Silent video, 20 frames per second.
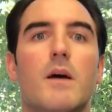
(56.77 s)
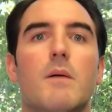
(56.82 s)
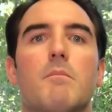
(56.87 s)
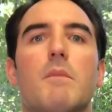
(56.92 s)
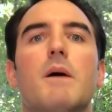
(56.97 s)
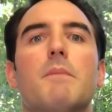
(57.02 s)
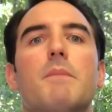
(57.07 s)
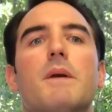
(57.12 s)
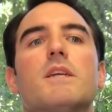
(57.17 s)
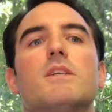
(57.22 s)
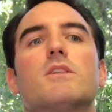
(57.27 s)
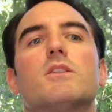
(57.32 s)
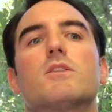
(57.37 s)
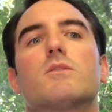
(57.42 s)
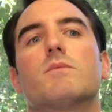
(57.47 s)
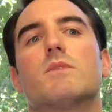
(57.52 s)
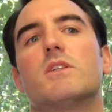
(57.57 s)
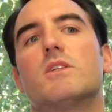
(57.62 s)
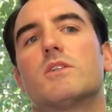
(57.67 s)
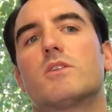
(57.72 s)
My patients
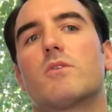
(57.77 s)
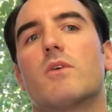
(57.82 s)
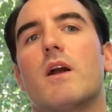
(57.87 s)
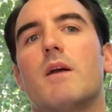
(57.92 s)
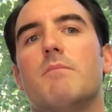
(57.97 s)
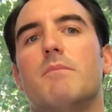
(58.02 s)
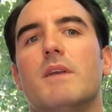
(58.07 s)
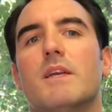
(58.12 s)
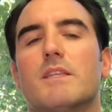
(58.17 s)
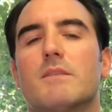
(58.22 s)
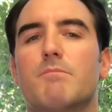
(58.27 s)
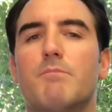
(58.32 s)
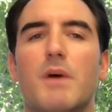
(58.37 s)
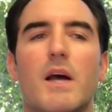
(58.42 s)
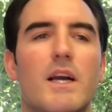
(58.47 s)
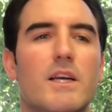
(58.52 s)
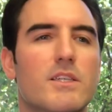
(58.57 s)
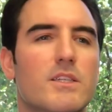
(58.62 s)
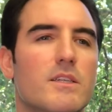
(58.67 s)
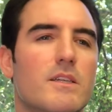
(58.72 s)
would describe me as
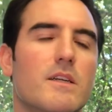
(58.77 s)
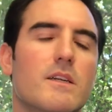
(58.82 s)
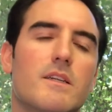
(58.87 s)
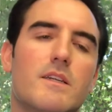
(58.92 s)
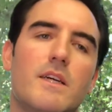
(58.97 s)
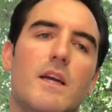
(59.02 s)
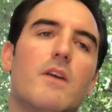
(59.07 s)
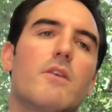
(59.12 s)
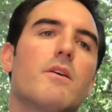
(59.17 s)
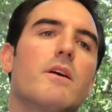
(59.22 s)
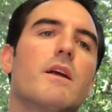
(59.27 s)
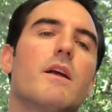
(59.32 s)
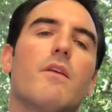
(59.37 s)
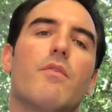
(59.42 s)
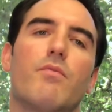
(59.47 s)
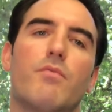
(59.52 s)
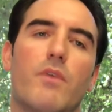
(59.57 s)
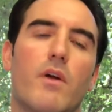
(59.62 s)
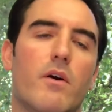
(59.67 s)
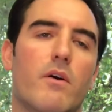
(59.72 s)
passionate, caring,
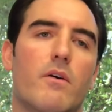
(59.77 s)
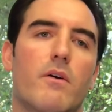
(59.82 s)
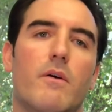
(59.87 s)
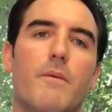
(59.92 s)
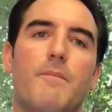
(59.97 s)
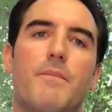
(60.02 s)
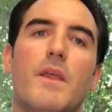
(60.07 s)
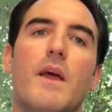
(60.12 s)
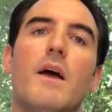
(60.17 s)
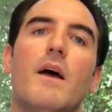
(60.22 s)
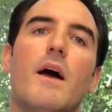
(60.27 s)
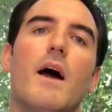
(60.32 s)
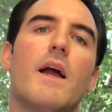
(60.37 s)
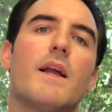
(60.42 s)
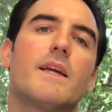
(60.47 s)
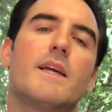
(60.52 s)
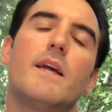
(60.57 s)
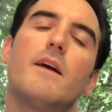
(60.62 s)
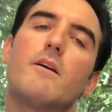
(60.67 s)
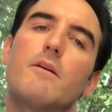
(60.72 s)
and thorough. I
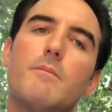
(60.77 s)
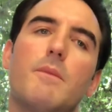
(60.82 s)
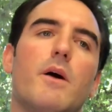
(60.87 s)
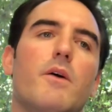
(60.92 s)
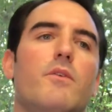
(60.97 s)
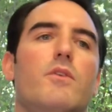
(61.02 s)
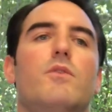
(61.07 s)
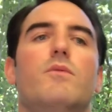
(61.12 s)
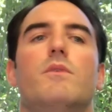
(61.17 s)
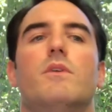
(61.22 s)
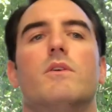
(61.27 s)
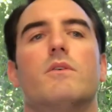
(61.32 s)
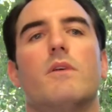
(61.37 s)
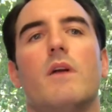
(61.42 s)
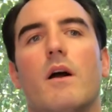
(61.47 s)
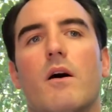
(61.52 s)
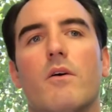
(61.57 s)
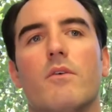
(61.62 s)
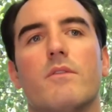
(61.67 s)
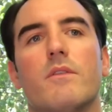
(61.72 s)
care about you and your
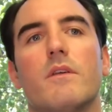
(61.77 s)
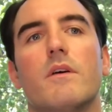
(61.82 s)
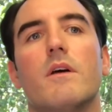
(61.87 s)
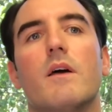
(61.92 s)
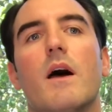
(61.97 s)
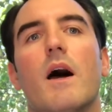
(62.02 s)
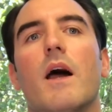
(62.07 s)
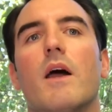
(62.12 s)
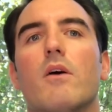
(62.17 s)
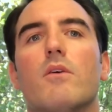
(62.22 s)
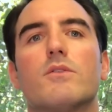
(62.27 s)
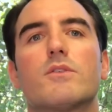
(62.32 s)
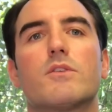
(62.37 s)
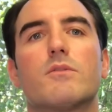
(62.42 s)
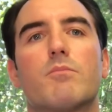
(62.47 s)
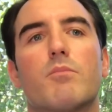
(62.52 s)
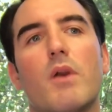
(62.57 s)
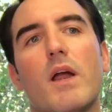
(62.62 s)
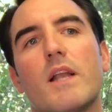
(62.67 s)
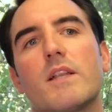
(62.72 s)
health. I also
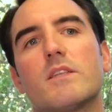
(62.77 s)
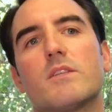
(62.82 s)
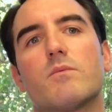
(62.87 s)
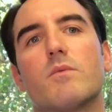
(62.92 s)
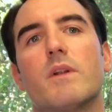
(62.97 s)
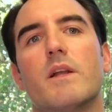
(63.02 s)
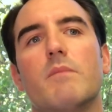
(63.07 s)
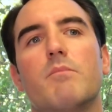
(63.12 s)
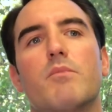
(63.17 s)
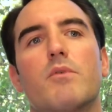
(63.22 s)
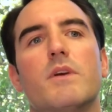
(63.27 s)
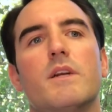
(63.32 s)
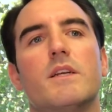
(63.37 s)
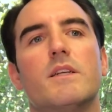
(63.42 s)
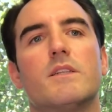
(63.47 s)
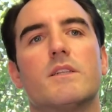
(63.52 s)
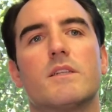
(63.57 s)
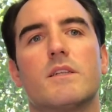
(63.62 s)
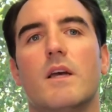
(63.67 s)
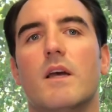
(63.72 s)
practice what I
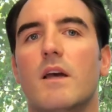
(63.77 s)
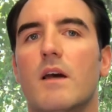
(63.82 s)
preach.